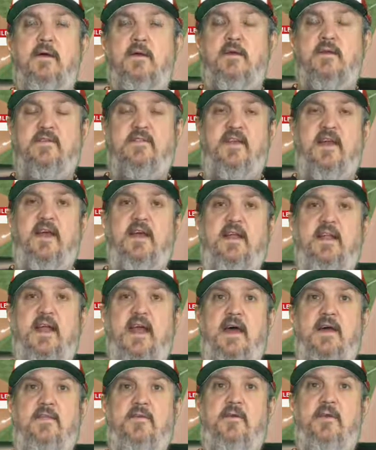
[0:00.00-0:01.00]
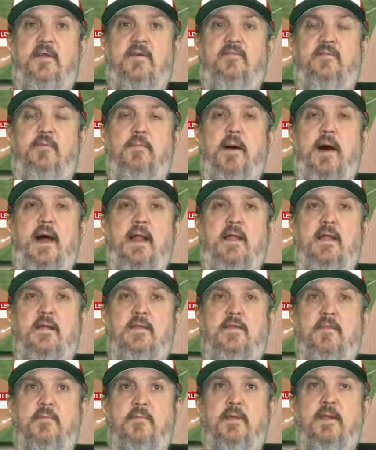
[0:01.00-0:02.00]
because they had gathered everybody
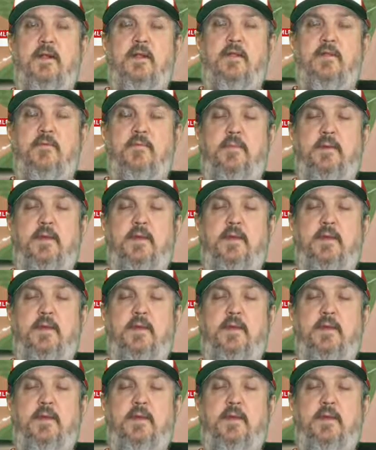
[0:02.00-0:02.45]
at the middle of the